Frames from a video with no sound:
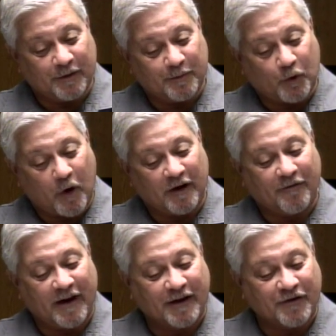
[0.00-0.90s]

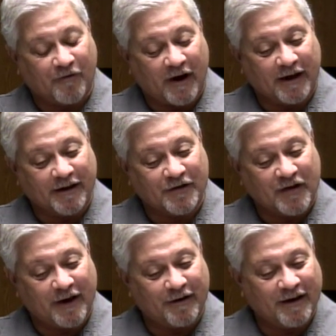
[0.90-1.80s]
qualifying is Friday and
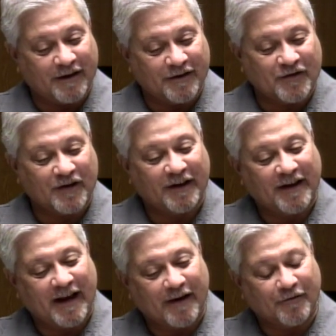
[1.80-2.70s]
Saturday, and
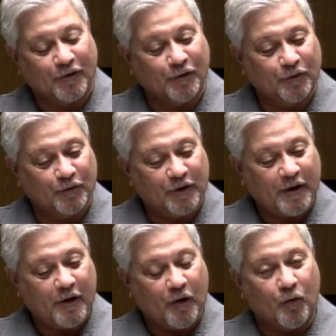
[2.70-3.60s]
Sunday afternoon
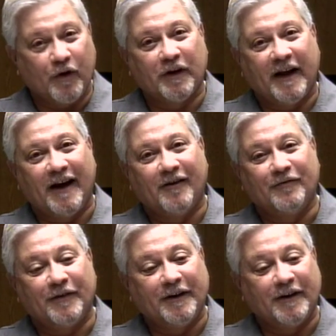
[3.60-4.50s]
we'll
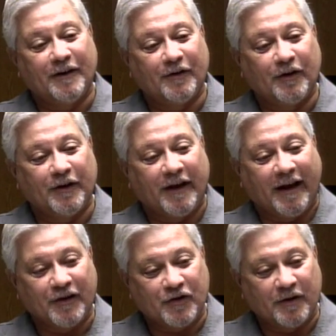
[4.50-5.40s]
have the
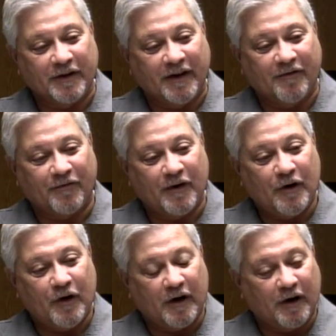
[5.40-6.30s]
answer if
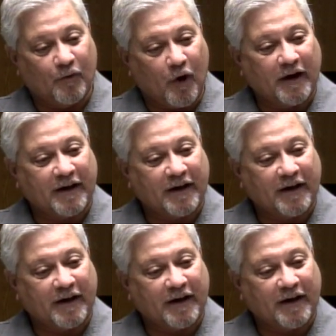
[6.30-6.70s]
Ron